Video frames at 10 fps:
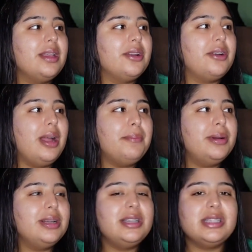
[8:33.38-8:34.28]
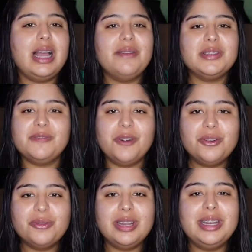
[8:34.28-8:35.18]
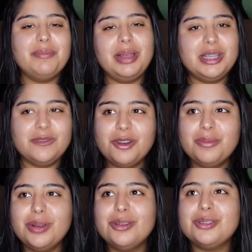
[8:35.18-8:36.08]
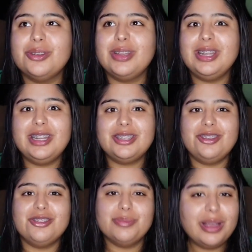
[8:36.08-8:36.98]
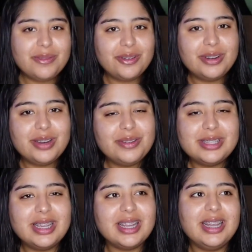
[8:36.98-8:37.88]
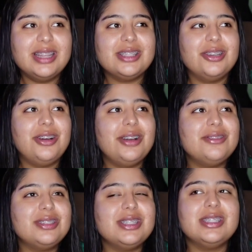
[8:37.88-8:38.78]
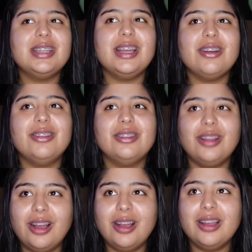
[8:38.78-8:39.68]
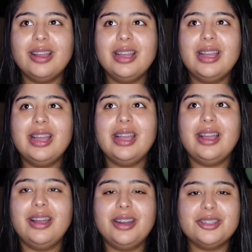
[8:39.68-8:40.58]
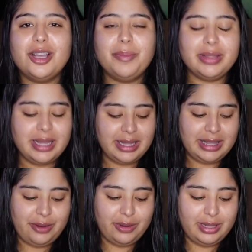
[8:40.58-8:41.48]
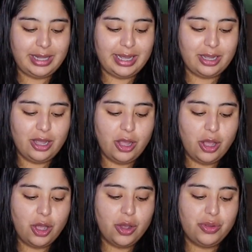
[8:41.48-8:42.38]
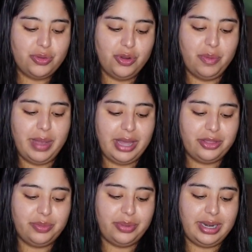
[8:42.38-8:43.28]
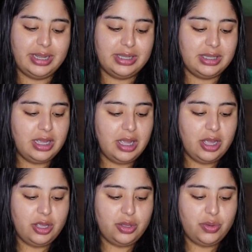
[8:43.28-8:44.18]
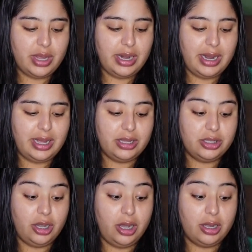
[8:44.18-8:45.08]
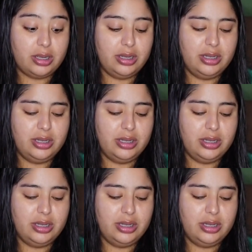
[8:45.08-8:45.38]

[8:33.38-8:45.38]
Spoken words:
grandpa doesn't have his phone, where he didn't pay his phone bill, so he needs to use my phone every second. So I was just like a lot. And on top of that, they were like, oh, you know, bathroom breaks, you cannot talk.